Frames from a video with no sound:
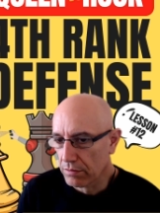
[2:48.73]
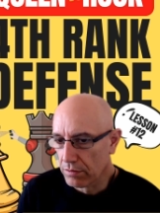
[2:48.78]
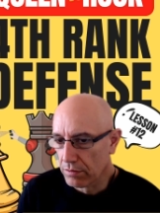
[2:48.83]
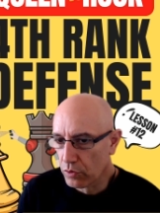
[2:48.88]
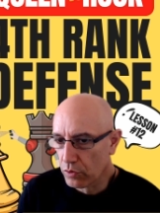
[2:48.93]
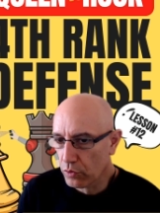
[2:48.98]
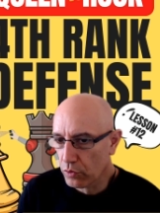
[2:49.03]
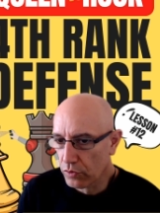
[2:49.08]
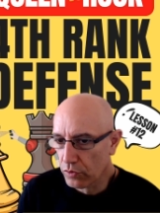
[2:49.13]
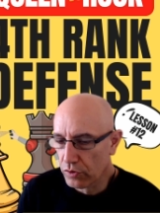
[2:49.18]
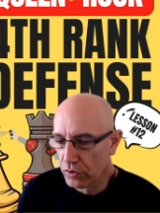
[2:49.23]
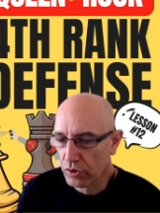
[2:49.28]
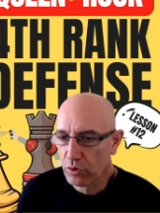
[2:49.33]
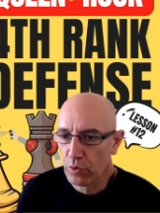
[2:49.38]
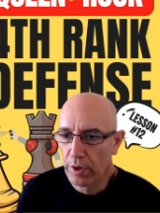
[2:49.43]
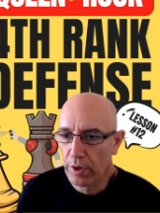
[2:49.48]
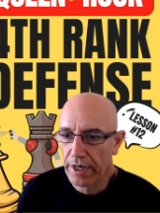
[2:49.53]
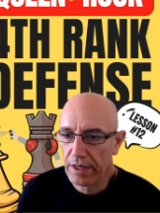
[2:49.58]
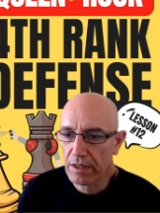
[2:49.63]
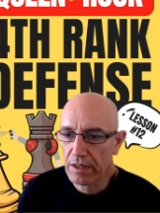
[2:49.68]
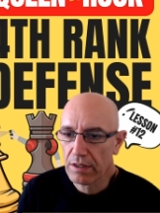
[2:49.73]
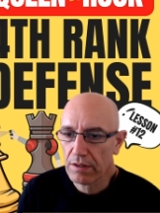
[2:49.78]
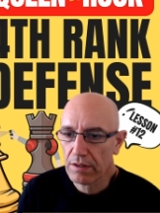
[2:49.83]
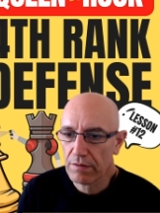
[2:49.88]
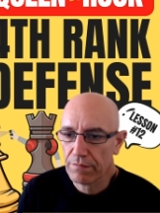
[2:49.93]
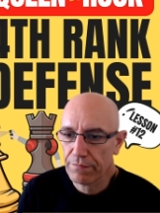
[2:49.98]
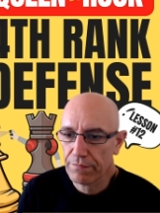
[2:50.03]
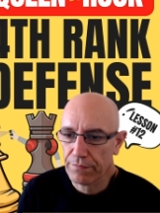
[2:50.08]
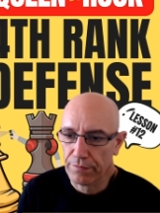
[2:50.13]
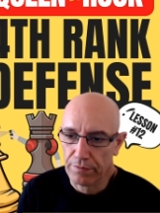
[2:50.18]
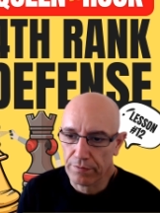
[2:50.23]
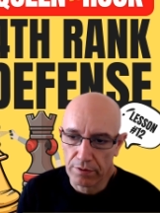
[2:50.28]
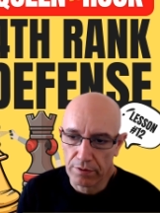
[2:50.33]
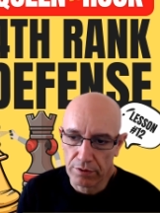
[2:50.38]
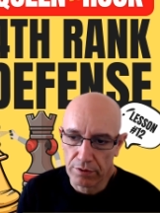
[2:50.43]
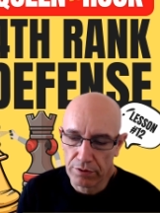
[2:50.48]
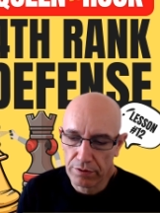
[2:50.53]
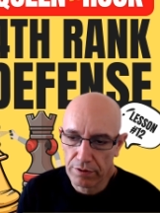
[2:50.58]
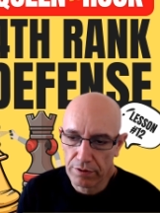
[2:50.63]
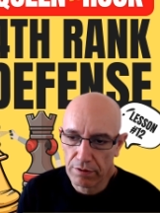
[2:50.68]
good square on
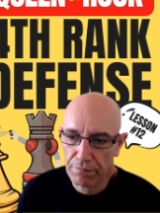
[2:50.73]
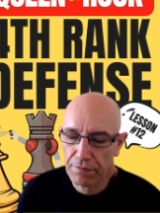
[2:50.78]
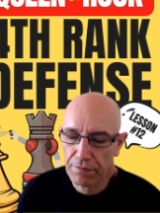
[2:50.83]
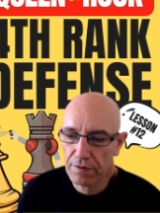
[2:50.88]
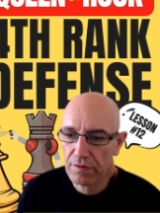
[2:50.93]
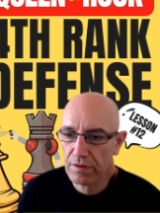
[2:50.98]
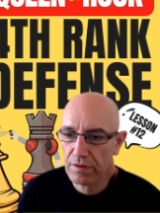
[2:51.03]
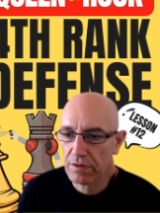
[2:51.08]
the defense.